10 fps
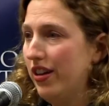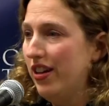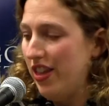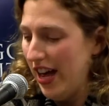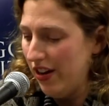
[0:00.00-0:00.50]

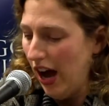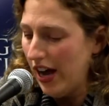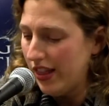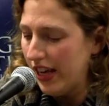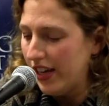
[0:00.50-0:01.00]
that
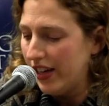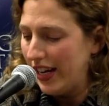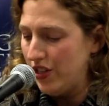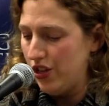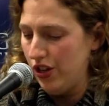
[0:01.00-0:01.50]
I think
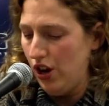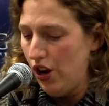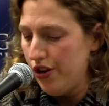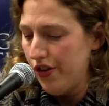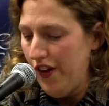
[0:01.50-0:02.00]
gets to the
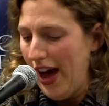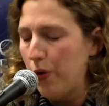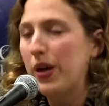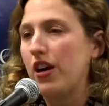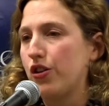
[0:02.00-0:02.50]
heart of
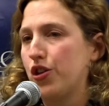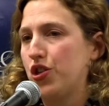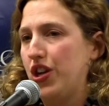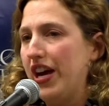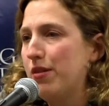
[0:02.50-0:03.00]
how we
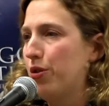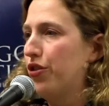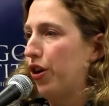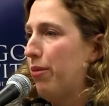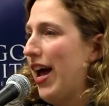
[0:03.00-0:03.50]
understand
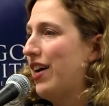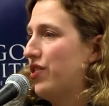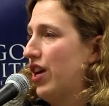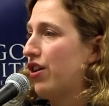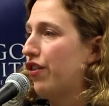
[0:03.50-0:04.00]
both our
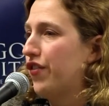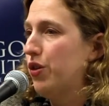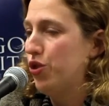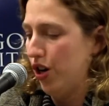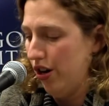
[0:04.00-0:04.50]
past and our
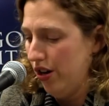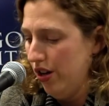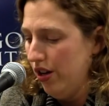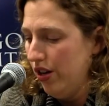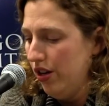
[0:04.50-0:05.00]
future.
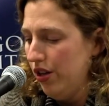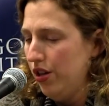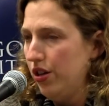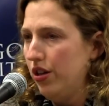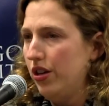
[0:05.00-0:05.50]

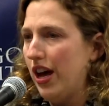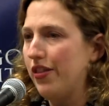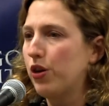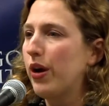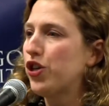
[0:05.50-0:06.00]
And
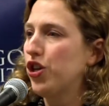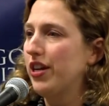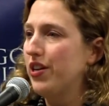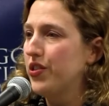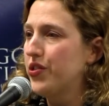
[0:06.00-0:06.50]
the question
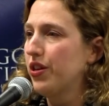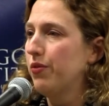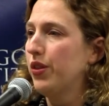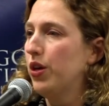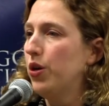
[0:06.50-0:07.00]
is,
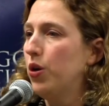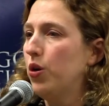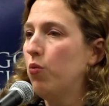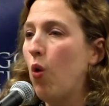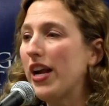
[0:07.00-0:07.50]

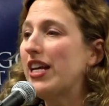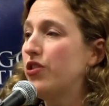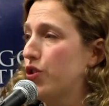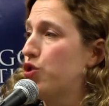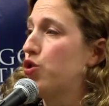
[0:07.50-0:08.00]
what
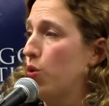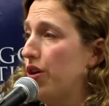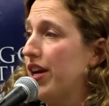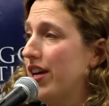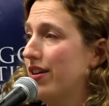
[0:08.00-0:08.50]
is a
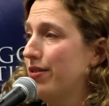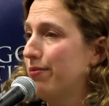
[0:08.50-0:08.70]
story?